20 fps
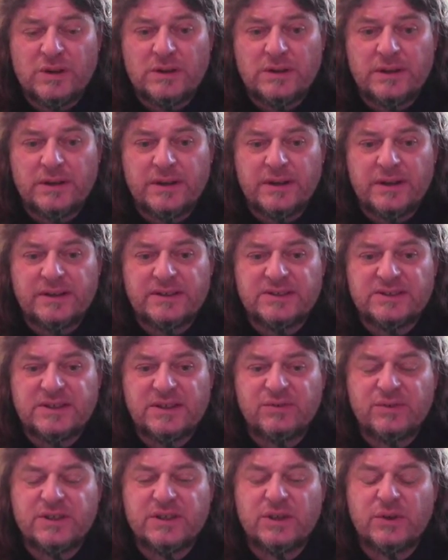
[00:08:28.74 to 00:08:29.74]
And it's
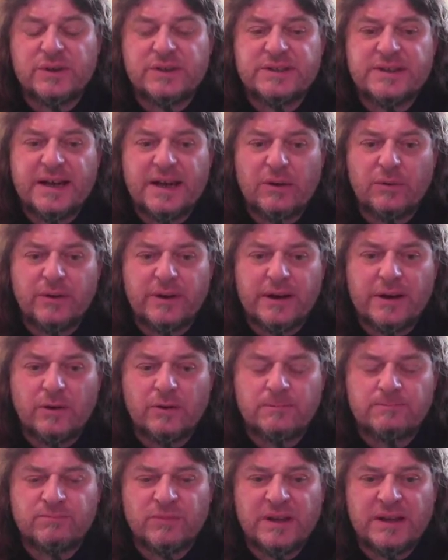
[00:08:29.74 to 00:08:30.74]
definitely going down now,
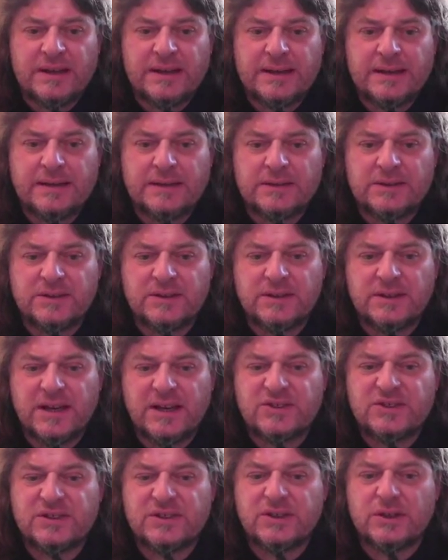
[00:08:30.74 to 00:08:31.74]
and
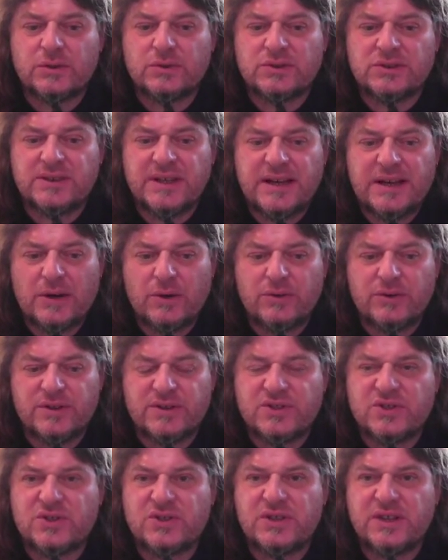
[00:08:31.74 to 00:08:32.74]
as it goes down, the
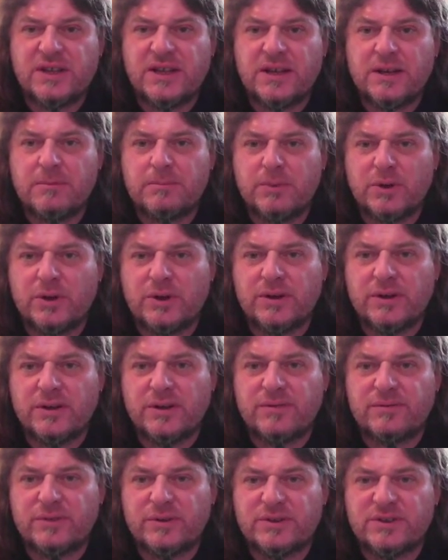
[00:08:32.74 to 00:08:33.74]
stinging burn at
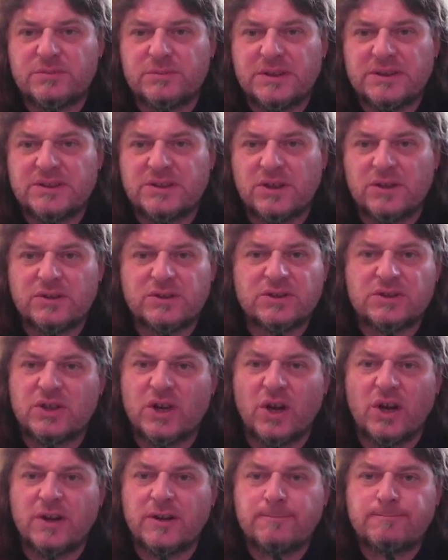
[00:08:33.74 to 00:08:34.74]
the front of my tongue is
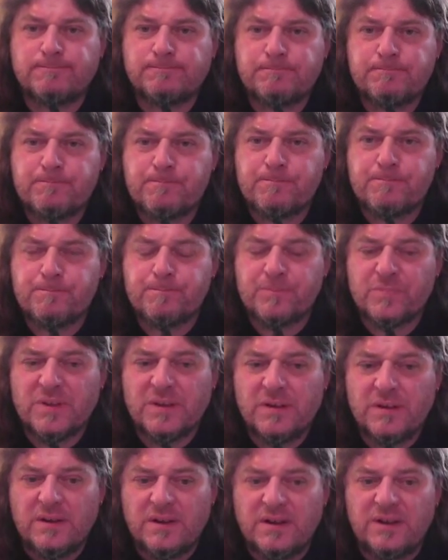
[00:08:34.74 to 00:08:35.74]
gone.
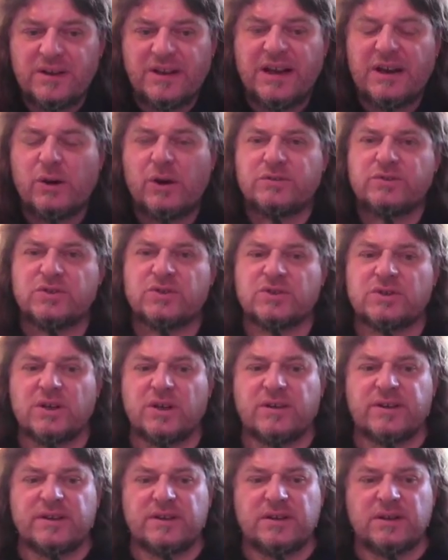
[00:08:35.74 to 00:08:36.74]
Now I've just
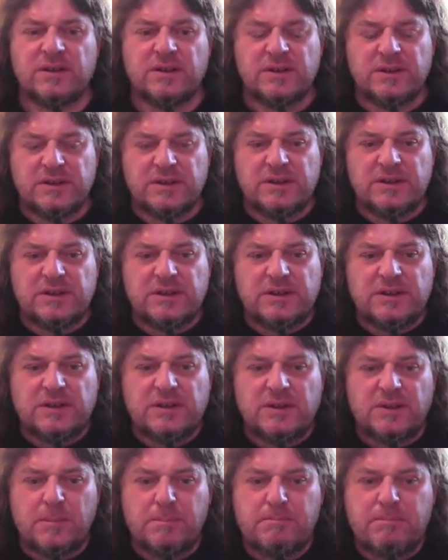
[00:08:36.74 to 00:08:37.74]
got the
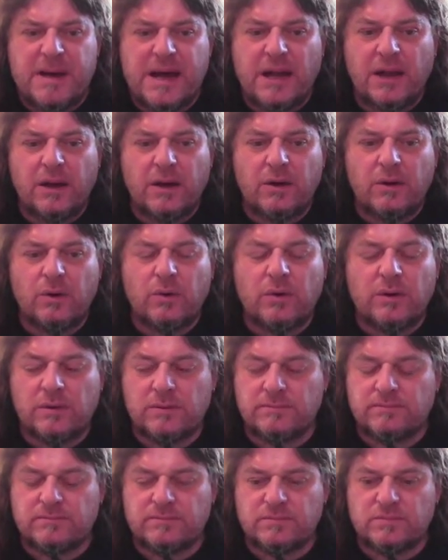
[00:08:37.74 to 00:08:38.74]
mellow,
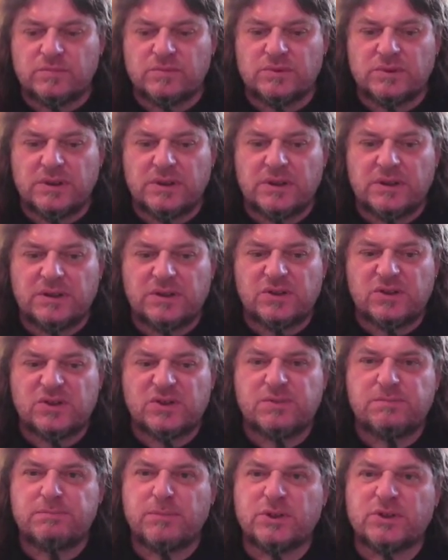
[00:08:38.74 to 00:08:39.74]

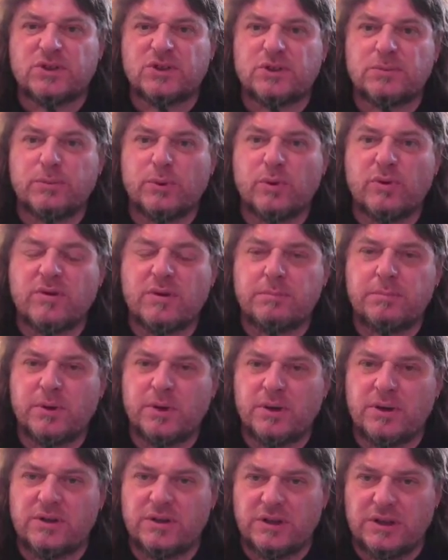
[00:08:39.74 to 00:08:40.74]
much smoother
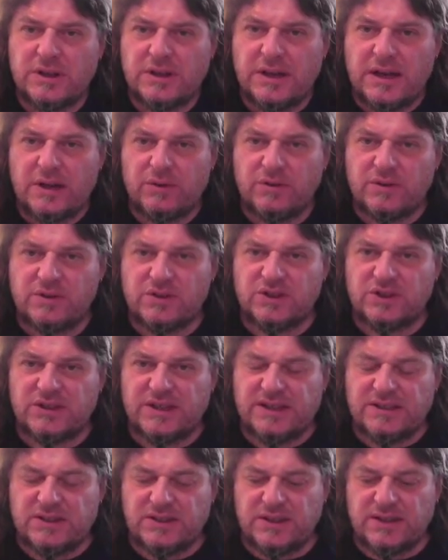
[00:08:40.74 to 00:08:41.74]
burn that you get with
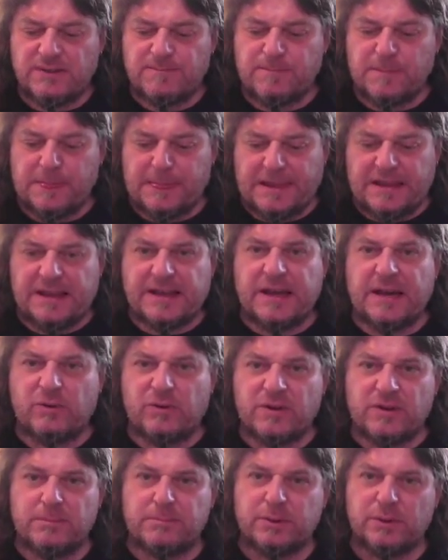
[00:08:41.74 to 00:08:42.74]
chinense, you get
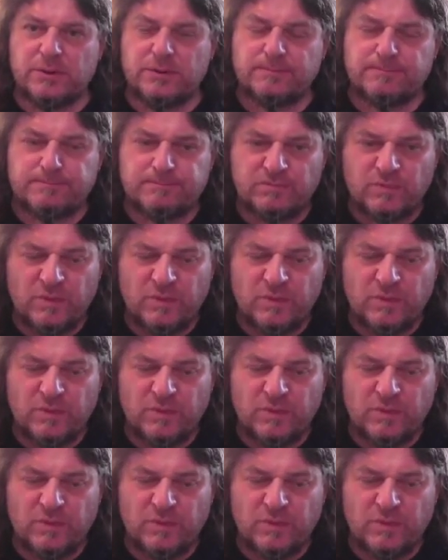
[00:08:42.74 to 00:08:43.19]
with a boot.